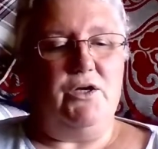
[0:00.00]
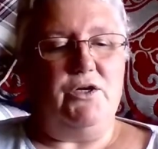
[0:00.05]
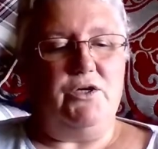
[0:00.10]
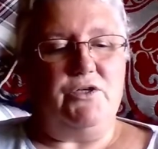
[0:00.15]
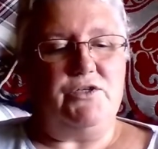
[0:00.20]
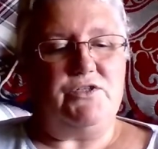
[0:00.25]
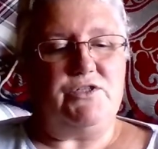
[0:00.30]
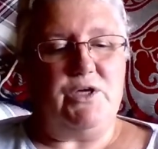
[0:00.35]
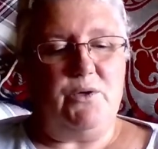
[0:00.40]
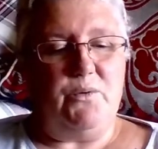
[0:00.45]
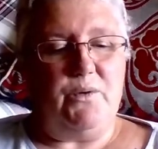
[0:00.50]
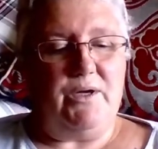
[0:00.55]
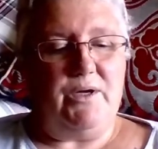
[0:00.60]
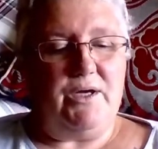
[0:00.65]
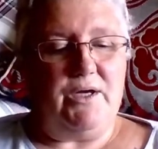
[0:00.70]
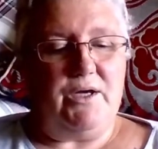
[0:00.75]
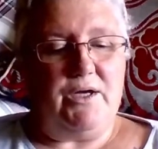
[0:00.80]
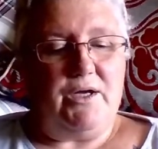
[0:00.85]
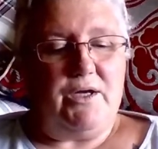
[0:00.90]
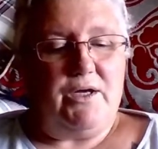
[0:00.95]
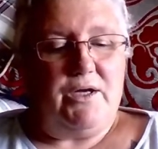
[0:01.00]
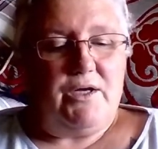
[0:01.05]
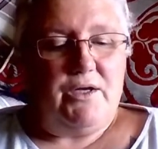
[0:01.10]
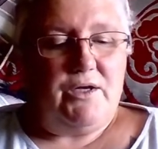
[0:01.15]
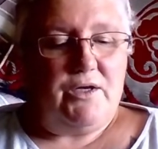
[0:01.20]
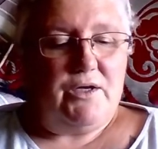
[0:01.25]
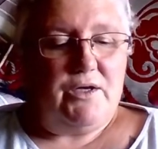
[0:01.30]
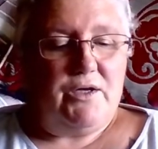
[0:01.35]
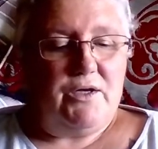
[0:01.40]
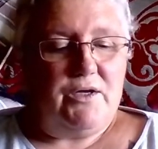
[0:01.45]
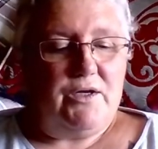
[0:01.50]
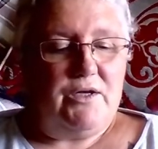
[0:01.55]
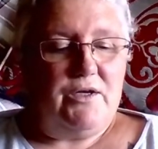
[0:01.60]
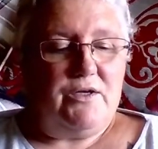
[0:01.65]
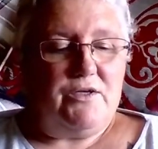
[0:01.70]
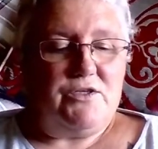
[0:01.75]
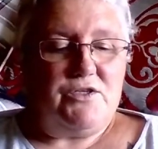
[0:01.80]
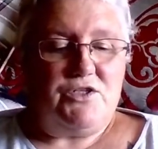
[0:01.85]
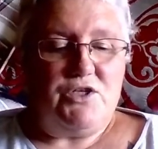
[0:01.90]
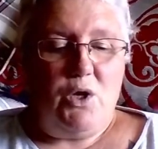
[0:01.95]
So
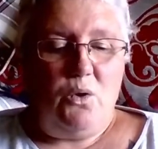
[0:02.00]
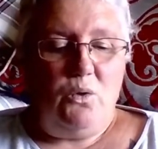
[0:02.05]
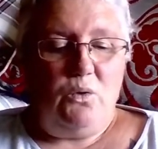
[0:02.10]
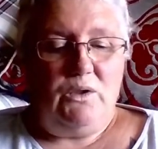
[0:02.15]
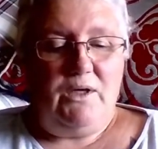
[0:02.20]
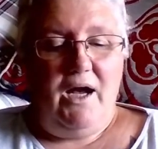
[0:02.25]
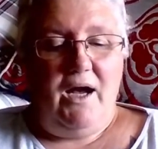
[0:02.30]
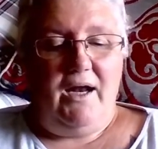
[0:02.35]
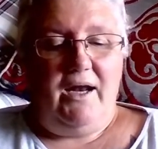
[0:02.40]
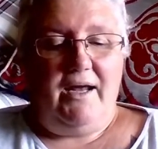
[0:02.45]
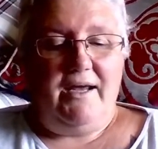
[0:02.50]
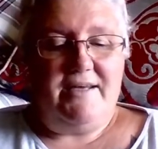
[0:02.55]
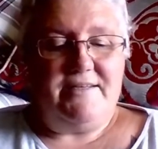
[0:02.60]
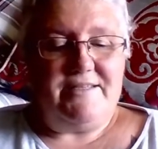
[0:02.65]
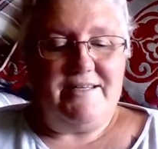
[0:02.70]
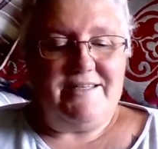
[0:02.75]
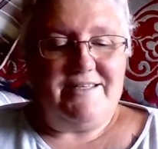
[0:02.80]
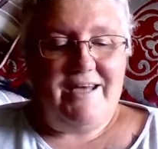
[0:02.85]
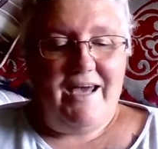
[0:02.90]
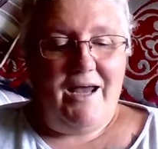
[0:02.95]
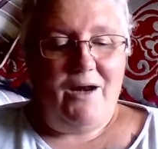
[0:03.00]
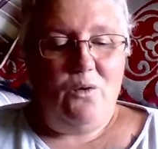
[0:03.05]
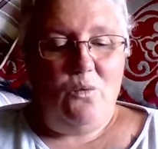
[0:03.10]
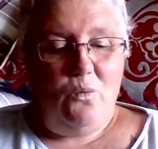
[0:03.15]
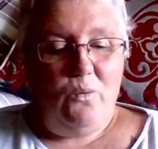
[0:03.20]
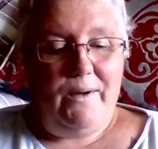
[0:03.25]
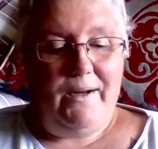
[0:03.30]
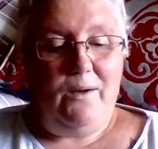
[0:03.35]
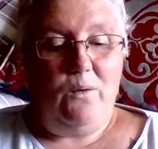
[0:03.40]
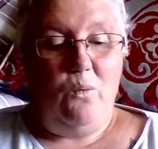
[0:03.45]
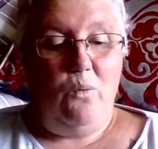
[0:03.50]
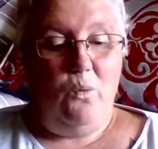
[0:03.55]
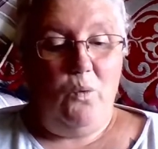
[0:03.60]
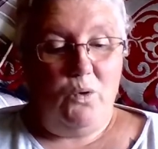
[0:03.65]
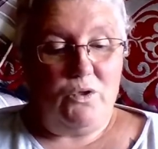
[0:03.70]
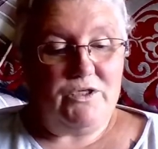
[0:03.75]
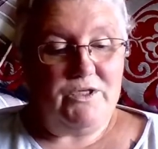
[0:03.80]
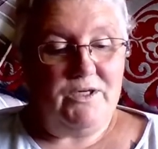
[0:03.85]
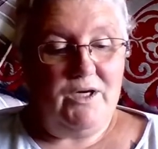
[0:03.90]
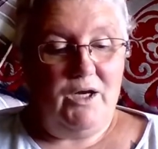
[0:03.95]
Soul Colour is a 10-week
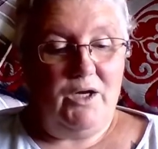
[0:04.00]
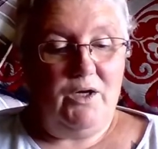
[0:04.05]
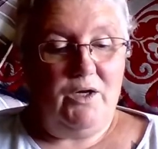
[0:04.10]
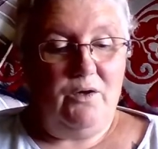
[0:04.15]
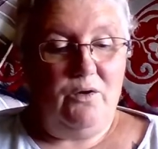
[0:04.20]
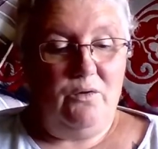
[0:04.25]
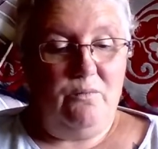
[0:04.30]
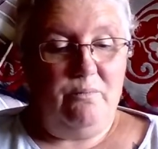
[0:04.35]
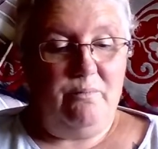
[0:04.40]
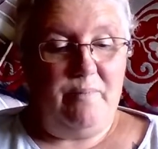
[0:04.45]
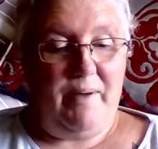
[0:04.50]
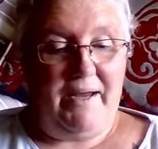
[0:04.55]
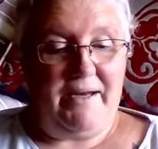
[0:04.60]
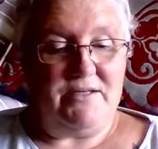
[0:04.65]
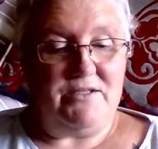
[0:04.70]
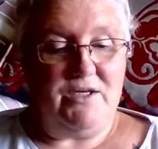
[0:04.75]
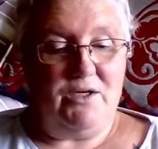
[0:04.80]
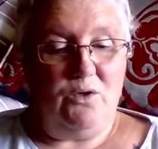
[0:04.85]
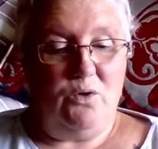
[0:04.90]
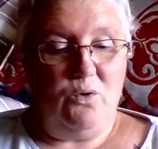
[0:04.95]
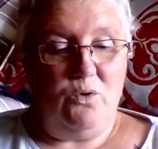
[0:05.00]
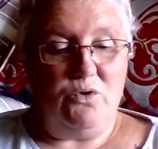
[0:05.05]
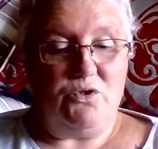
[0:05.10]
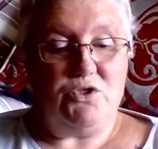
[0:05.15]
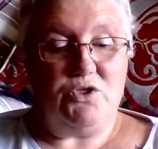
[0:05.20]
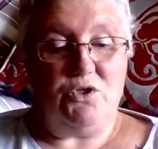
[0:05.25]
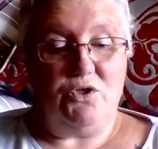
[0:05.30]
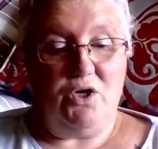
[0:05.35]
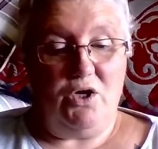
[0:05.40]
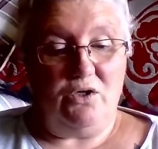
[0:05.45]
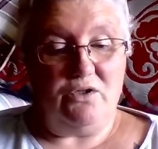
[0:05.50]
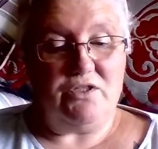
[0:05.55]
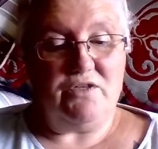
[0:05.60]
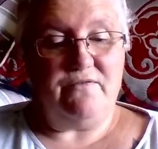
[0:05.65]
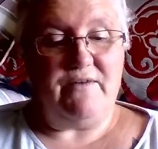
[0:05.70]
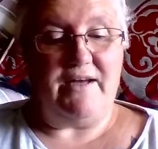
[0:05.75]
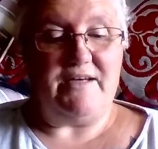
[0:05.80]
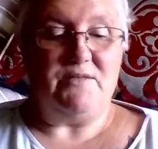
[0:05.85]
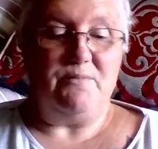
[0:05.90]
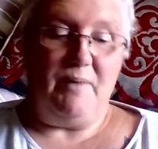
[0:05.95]
watercolour painting course to
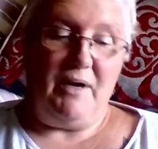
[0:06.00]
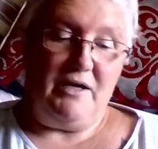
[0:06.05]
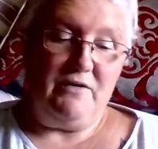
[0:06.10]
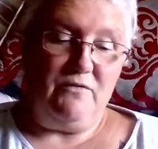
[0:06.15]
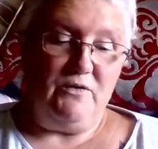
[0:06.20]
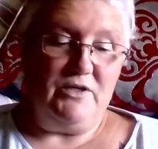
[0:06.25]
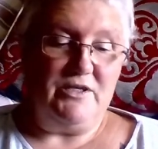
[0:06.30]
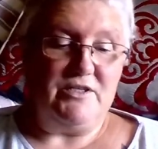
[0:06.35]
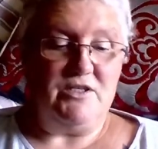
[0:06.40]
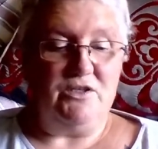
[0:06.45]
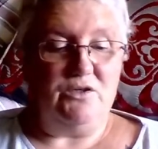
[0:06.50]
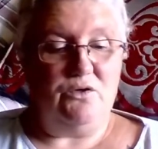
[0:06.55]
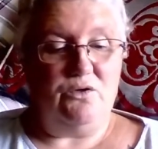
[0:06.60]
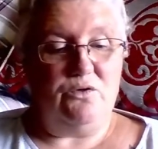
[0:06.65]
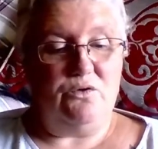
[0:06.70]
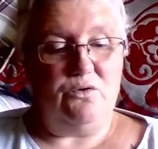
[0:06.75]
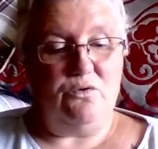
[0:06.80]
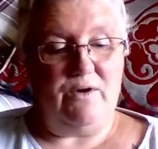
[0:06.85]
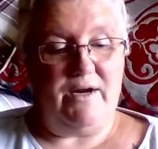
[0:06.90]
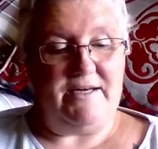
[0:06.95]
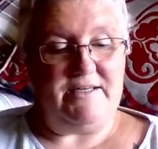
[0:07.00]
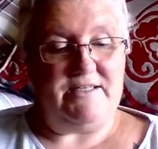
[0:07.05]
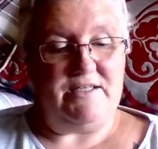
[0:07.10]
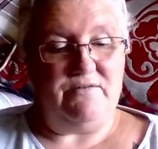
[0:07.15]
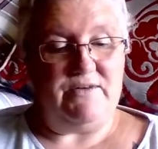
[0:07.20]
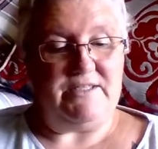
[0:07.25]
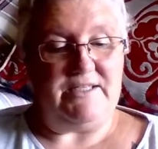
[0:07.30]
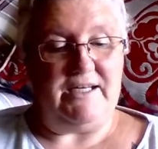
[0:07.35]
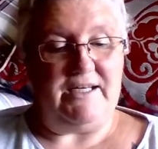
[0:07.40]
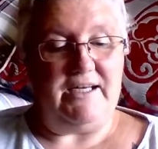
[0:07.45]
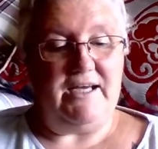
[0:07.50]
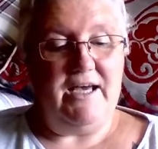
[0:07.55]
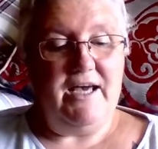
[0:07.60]
cultivate mindfulness and creativity.